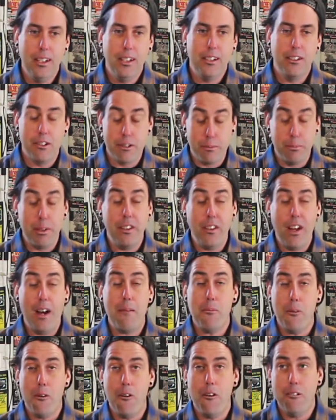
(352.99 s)
there's going to be a lot
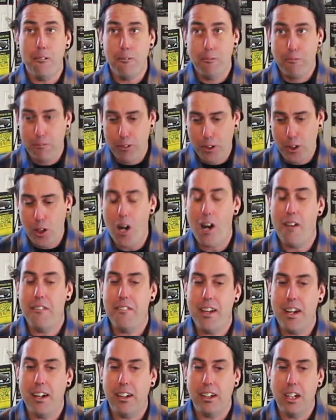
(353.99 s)
more
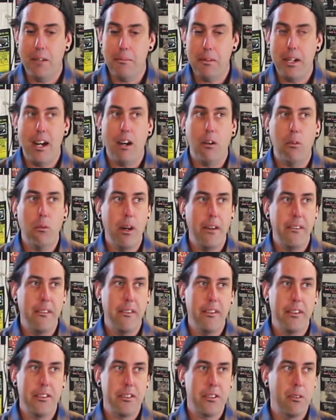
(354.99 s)
content coming out,
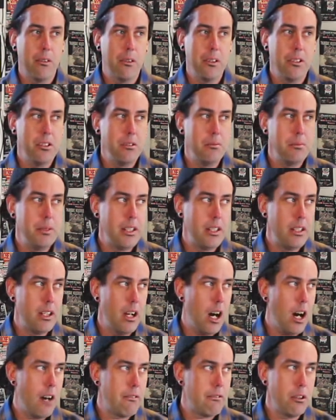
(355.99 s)
whether it's going to be
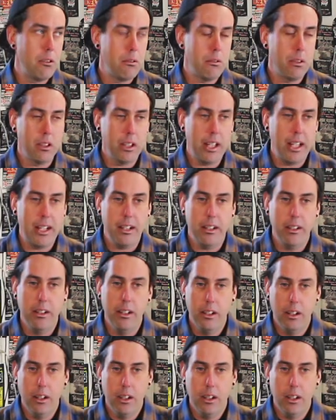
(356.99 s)
off-road related